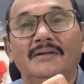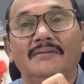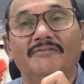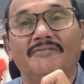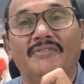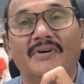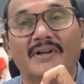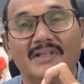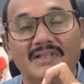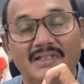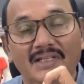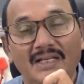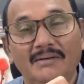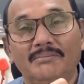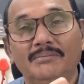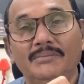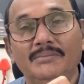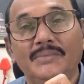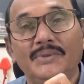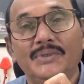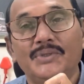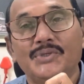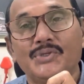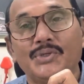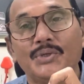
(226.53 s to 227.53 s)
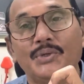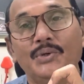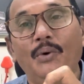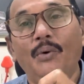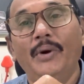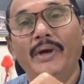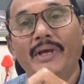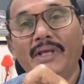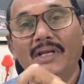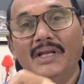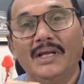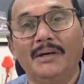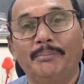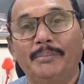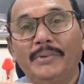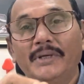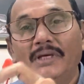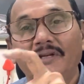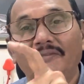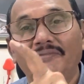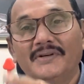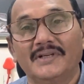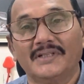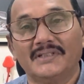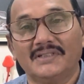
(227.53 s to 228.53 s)
for them to go in appeal
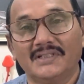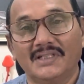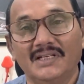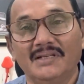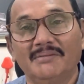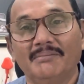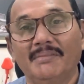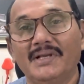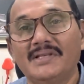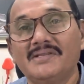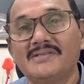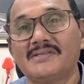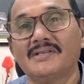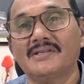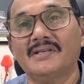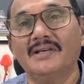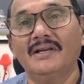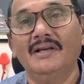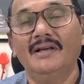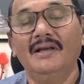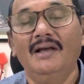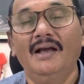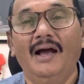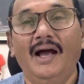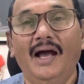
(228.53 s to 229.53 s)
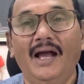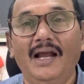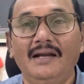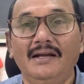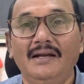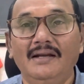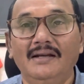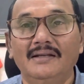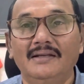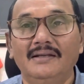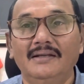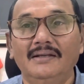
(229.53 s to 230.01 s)
for 3 months and